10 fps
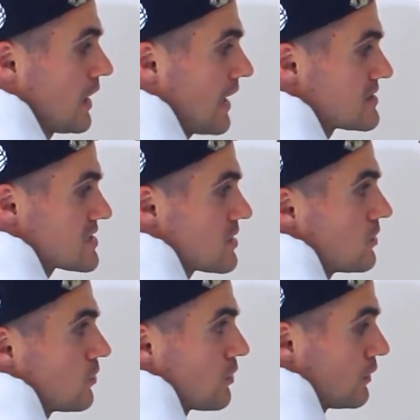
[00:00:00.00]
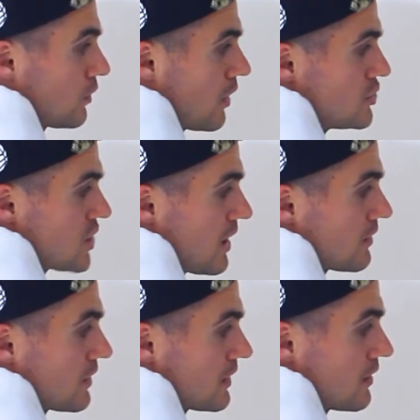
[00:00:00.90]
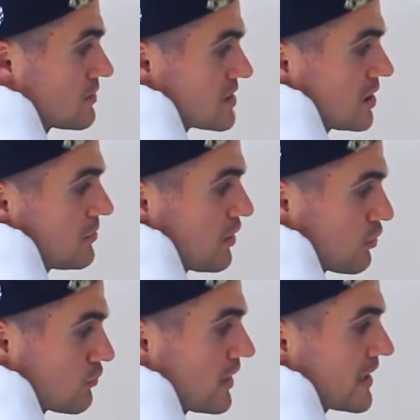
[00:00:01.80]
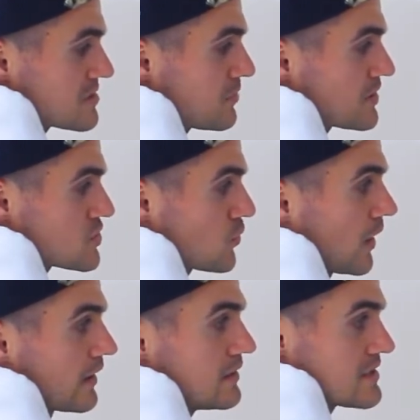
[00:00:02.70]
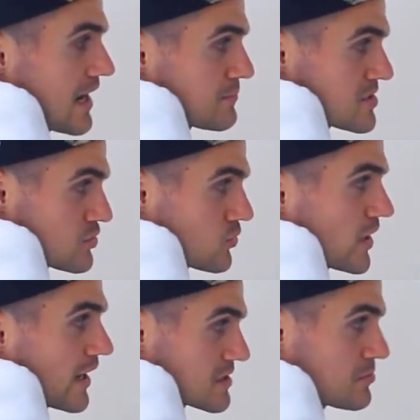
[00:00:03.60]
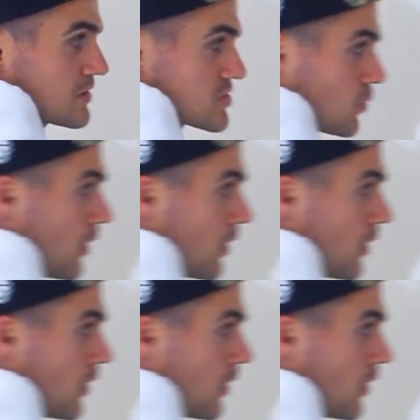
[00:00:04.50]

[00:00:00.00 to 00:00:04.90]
And so the large area here is going to be 3x plus 1 times 3x plus